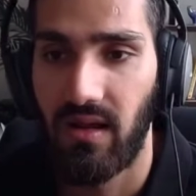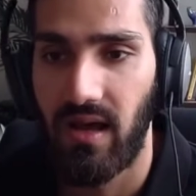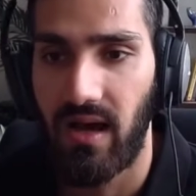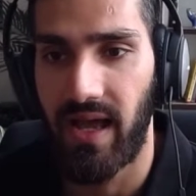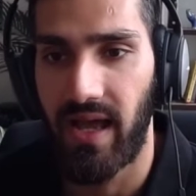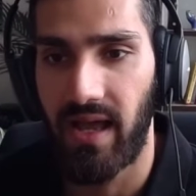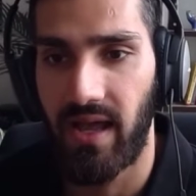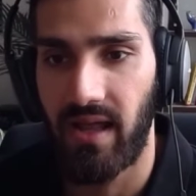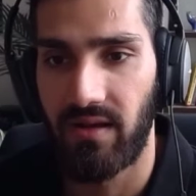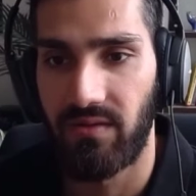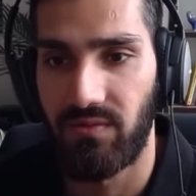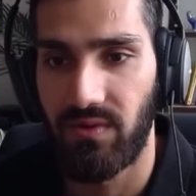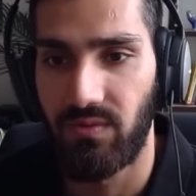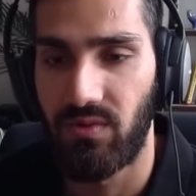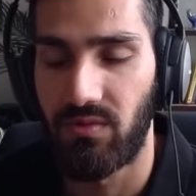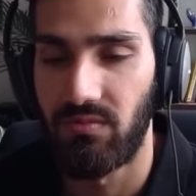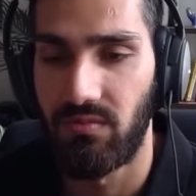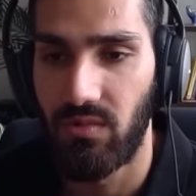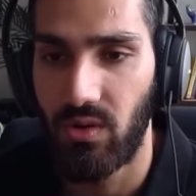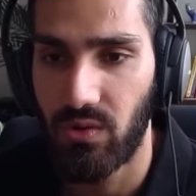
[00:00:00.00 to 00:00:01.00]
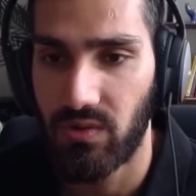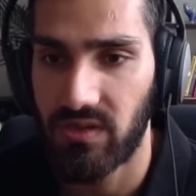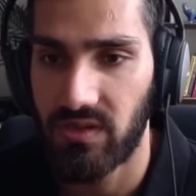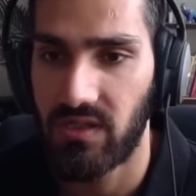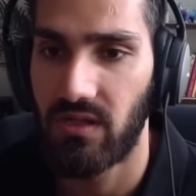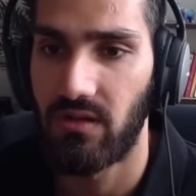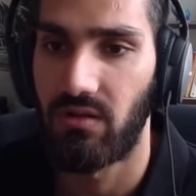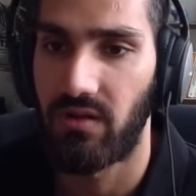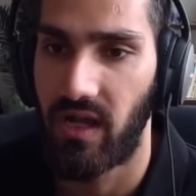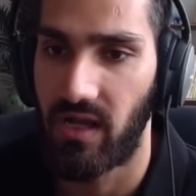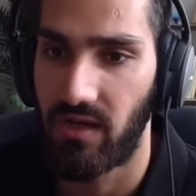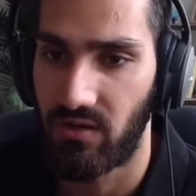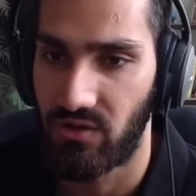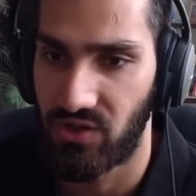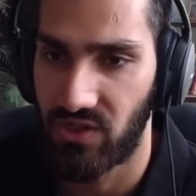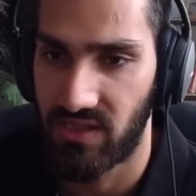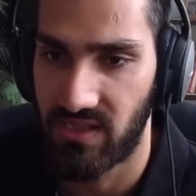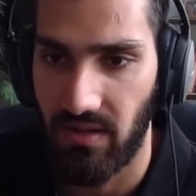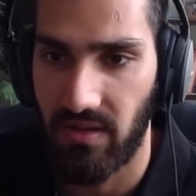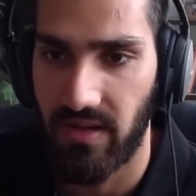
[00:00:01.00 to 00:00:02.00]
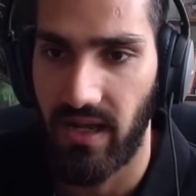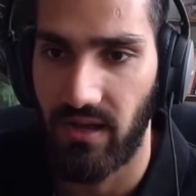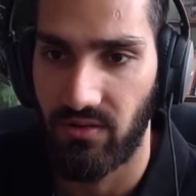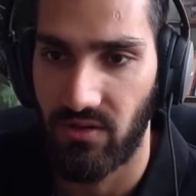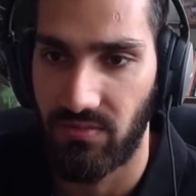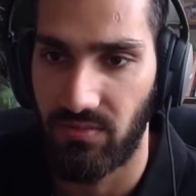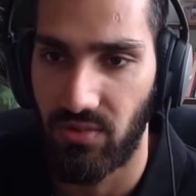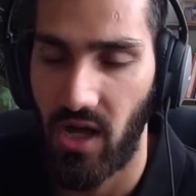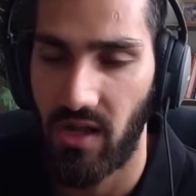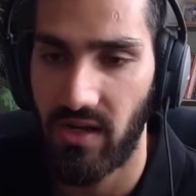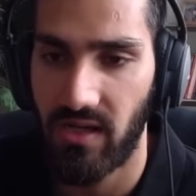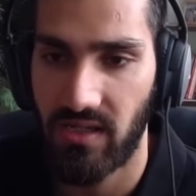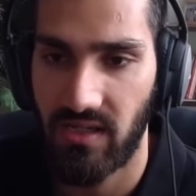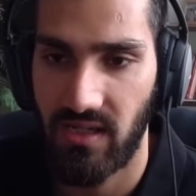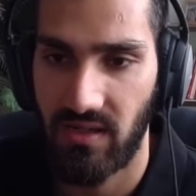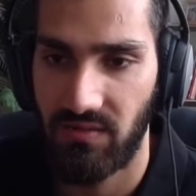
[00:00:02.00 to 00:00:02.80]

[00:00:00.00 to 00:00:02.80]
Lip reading: and we were mostly looking to just build out the product,